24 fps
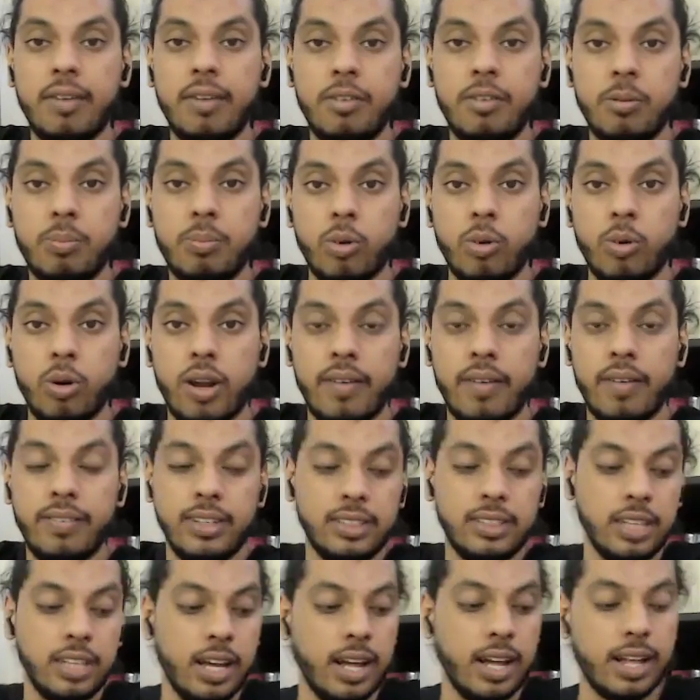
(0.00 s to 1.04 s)
level
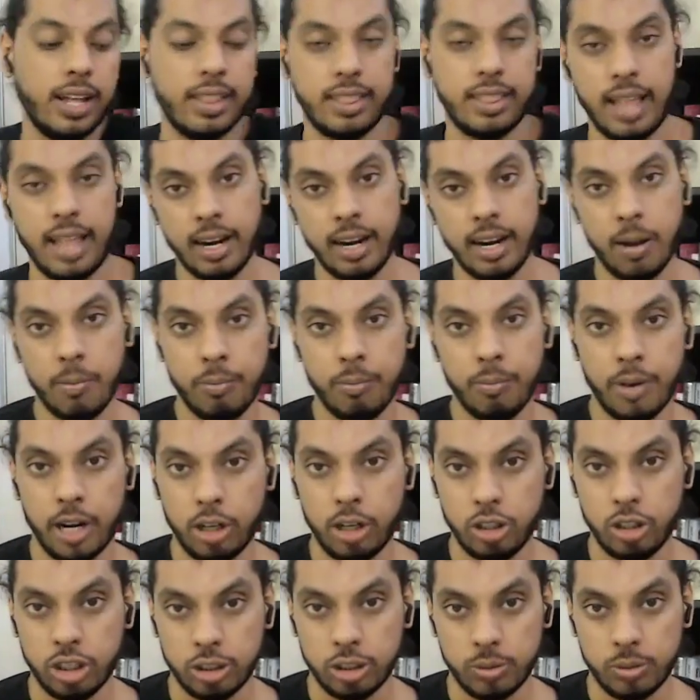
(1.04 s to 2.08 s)
levels than
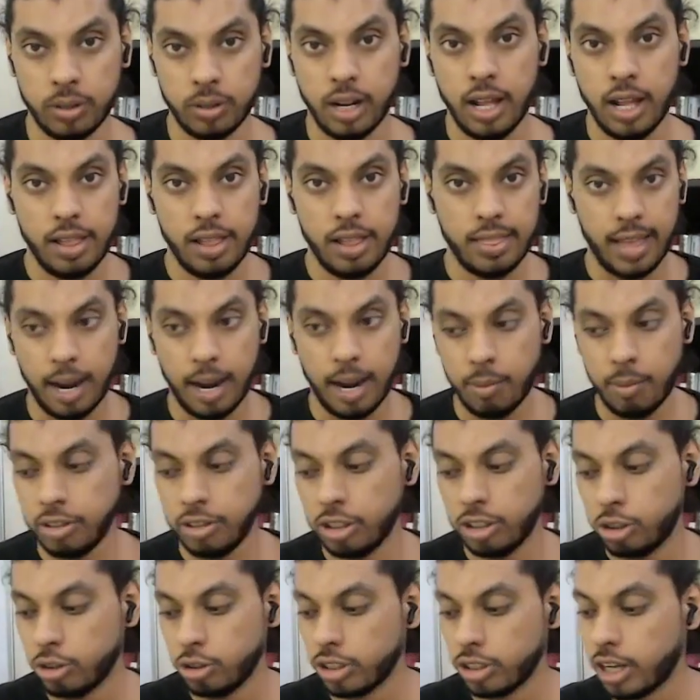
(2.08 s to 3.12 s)
compared to this one. That
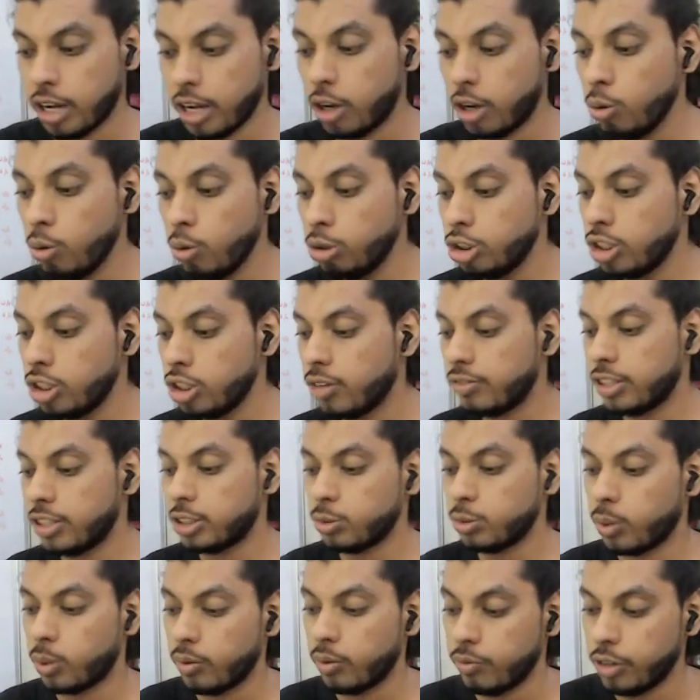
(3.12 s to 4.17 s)
brings us to the conclusion of
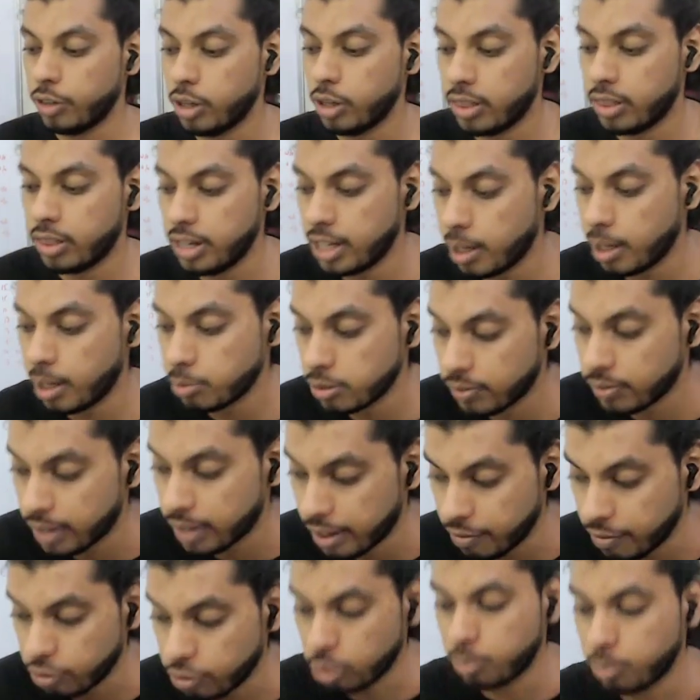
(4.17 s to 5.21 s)
this one. We did 3 times of
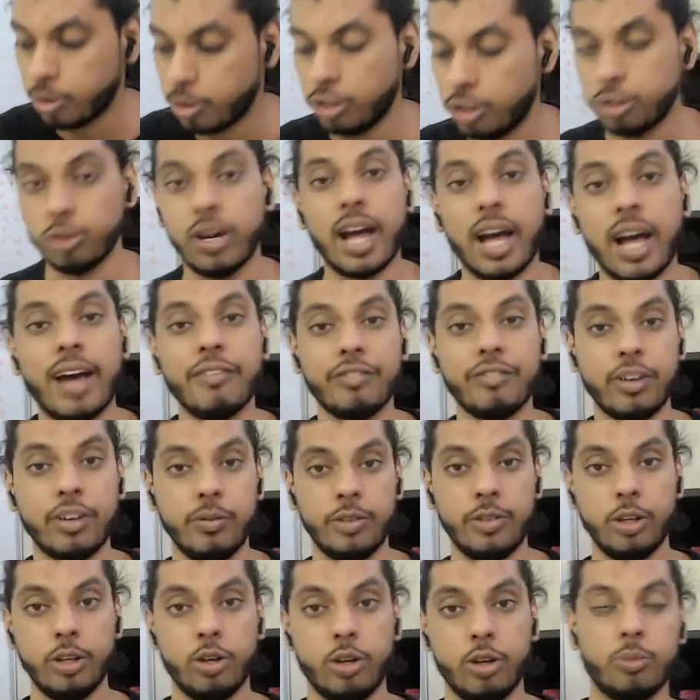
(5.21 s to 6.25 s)
live group calls. We have fun
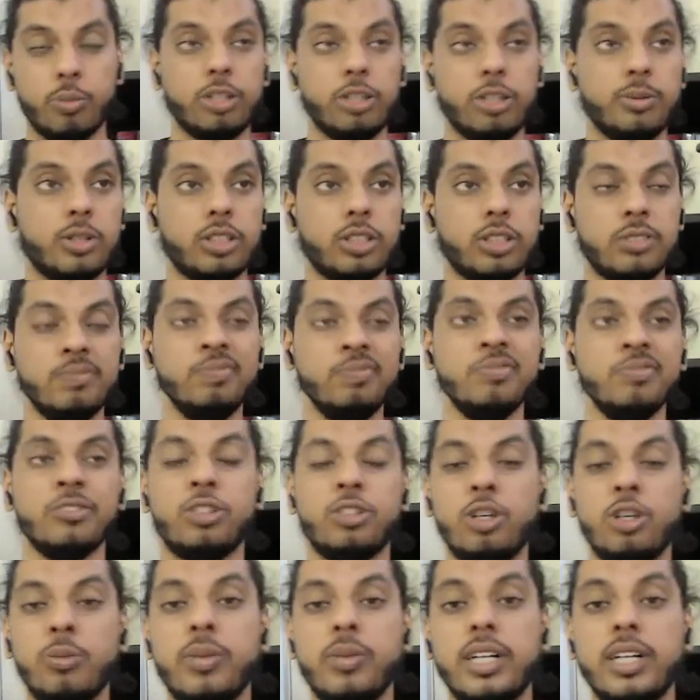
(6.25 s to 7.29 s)
with the group calls, because
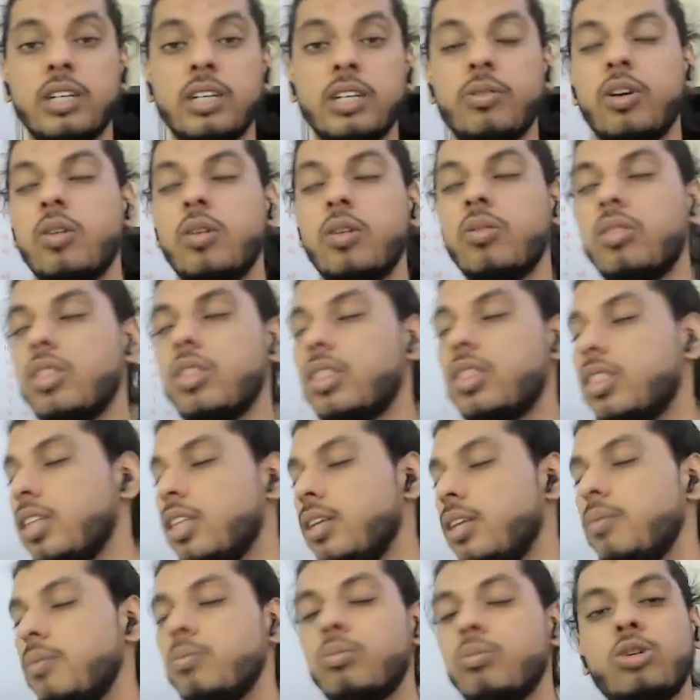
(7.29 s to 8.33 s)
group calls are one of
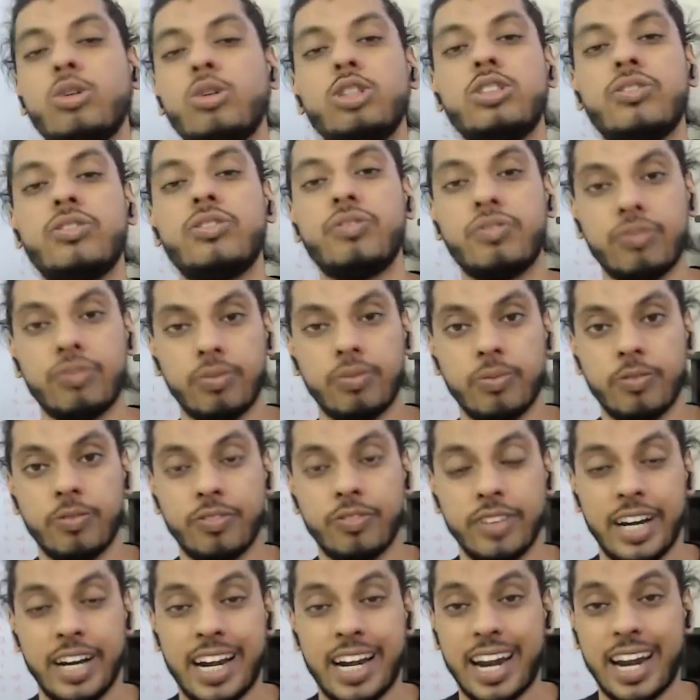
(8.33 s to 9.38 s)
the most
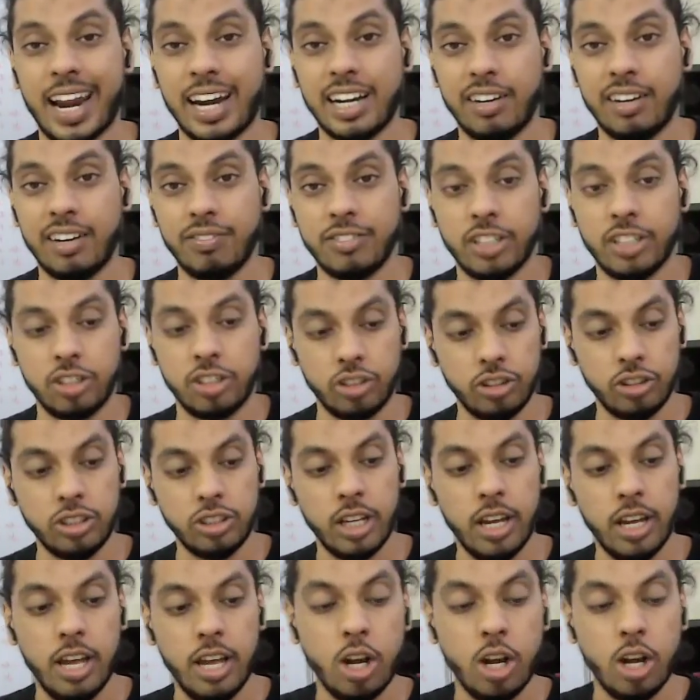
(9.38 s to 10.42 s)
interactive sessions,
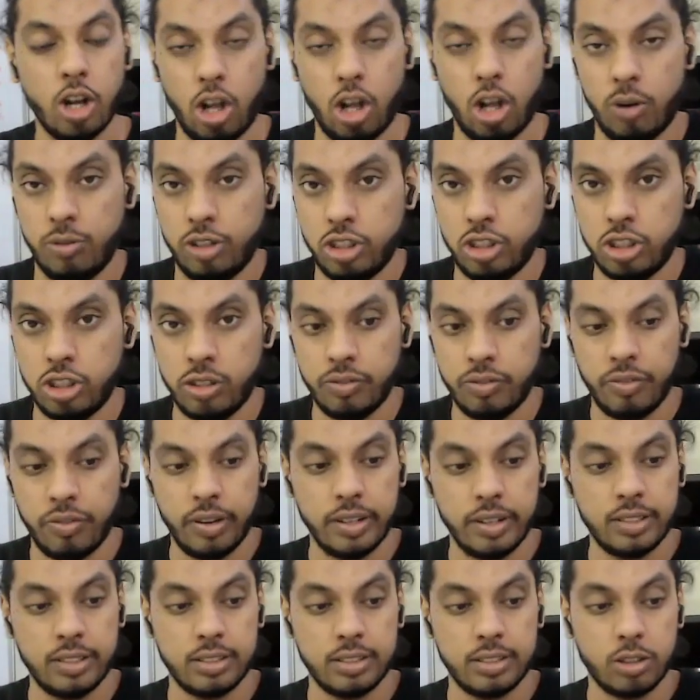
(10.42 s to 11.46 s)
conversation
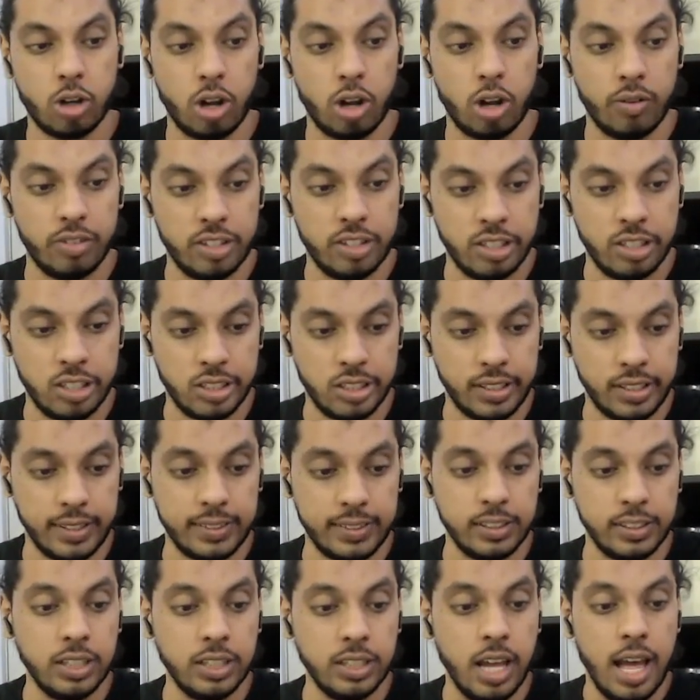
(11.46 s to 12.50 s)

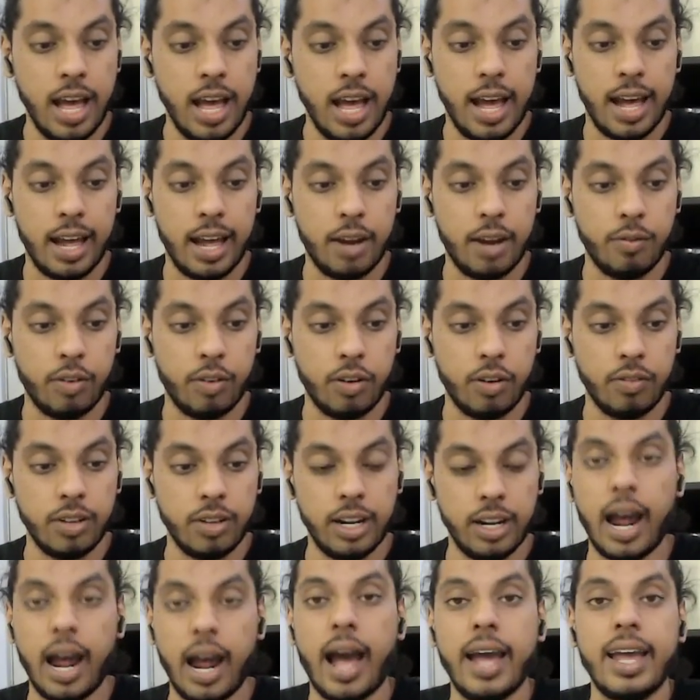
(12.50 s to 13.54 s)
sessions, and
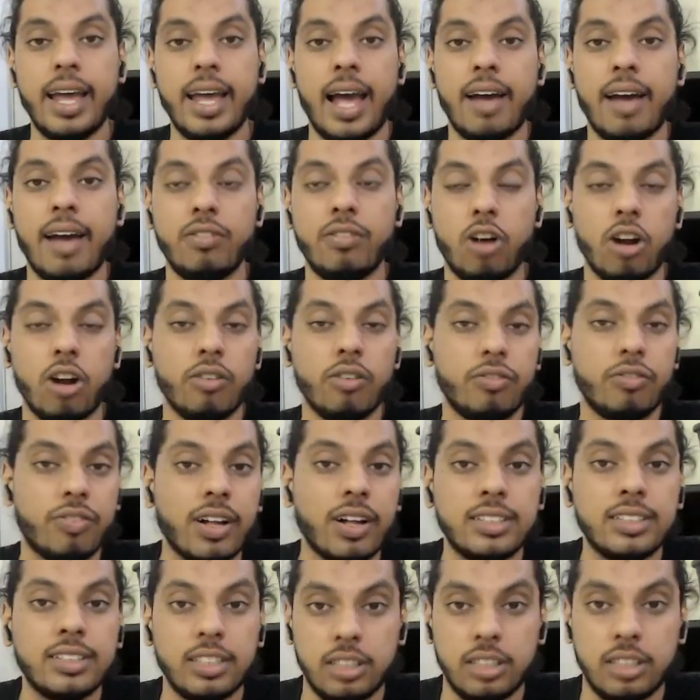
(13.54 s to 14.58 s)
I have a lot of
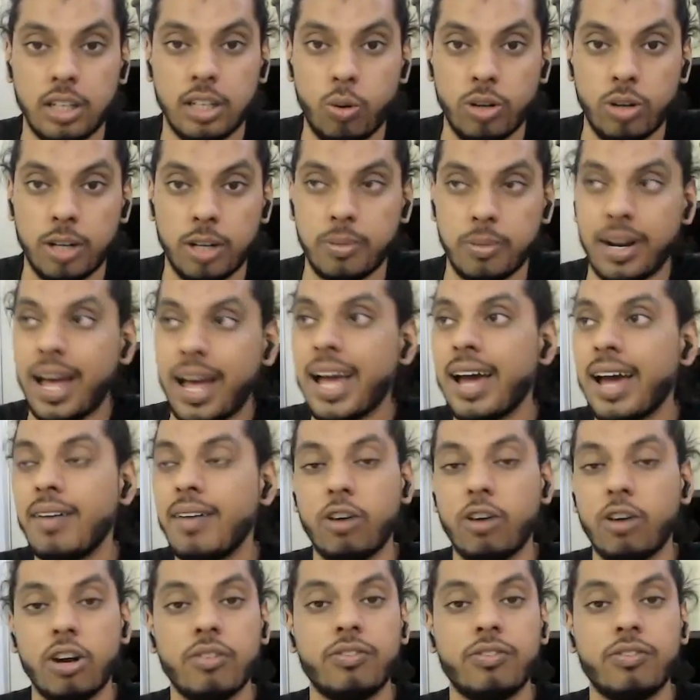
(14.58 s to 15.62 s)
fun in the core table. I
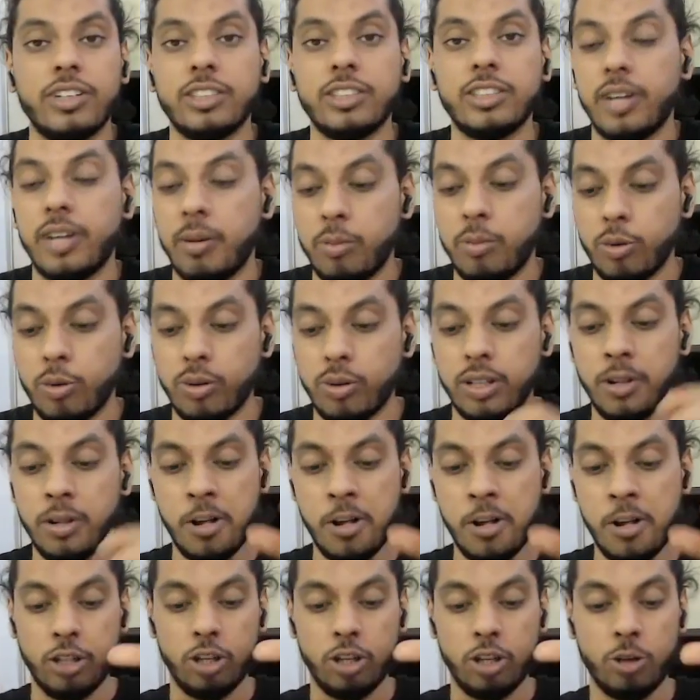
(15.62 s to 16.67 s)
have a lot of fun when I'm doing
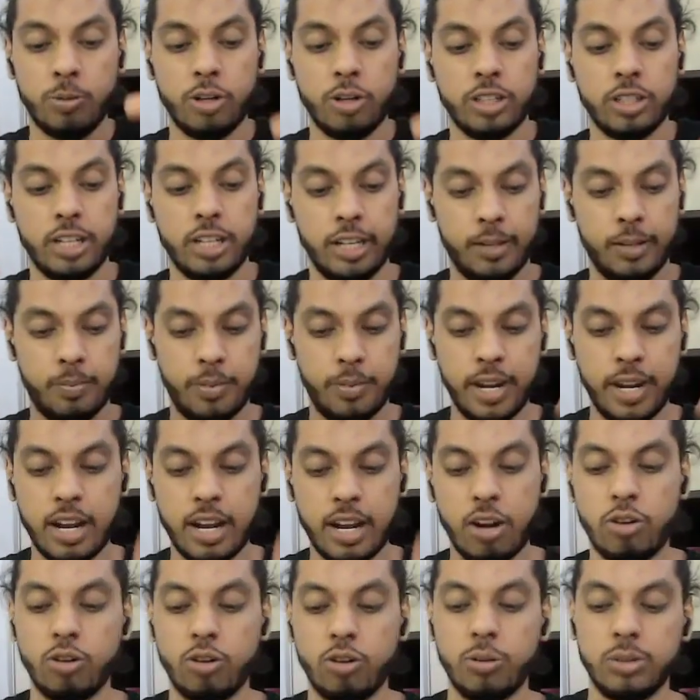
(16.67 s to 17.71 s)
the group calls, the
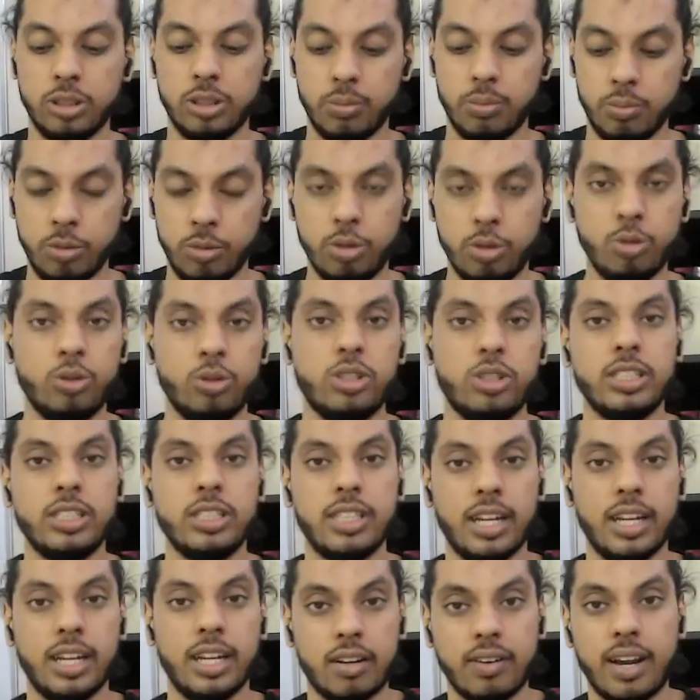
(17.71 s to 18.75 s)
breakout rooms, the music,
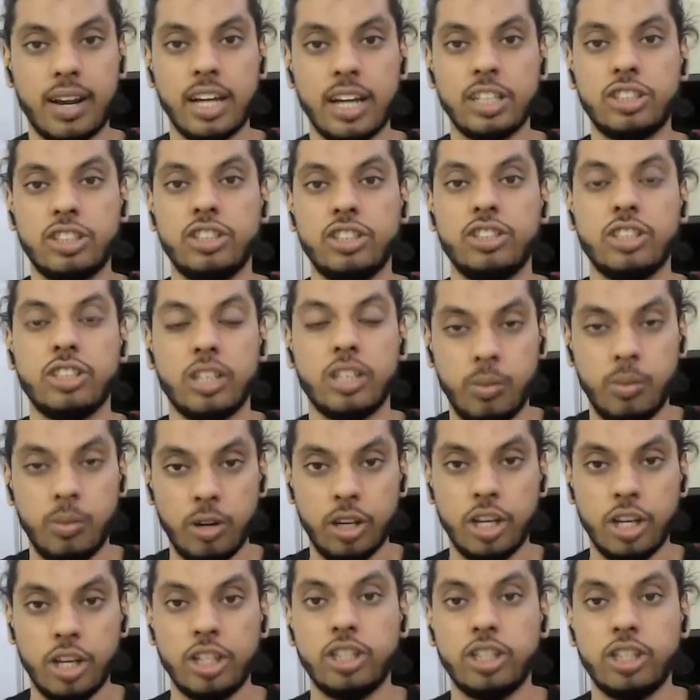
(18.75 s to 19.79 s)
the interactions, the
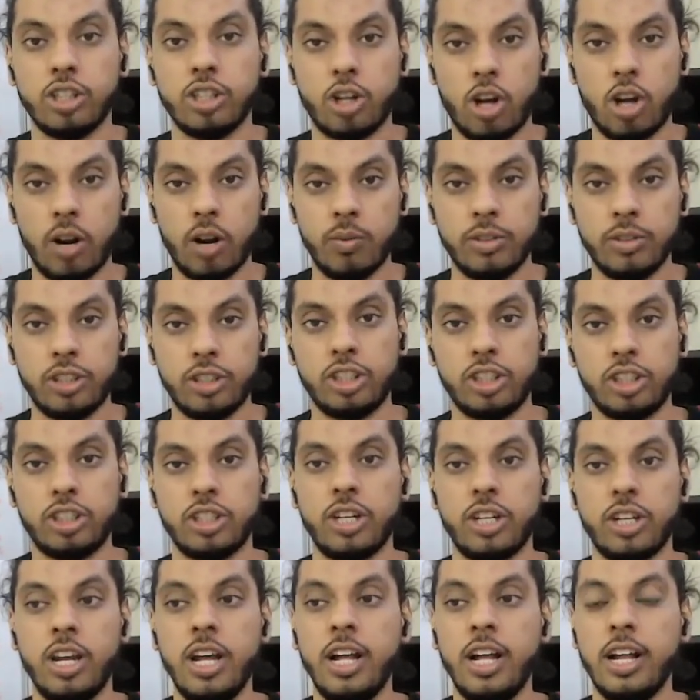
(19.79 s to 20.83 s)
communication, the
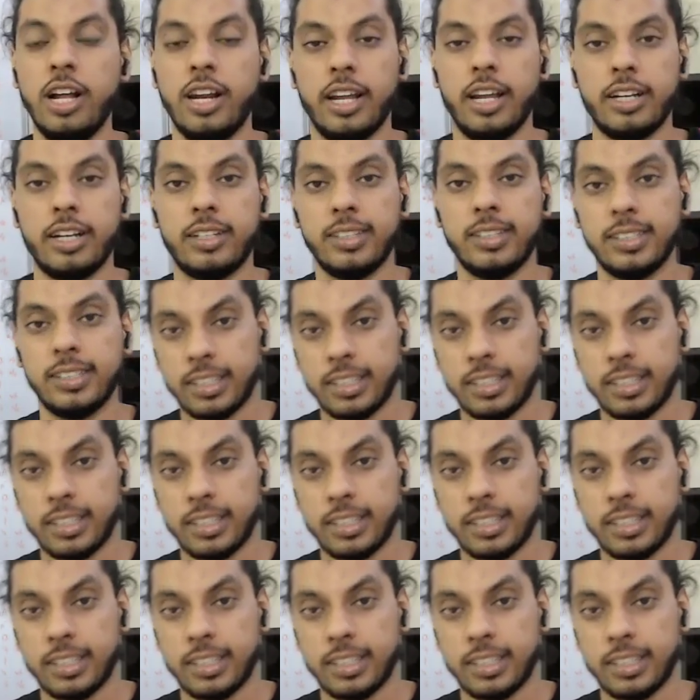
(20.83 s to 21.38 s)
conversation, like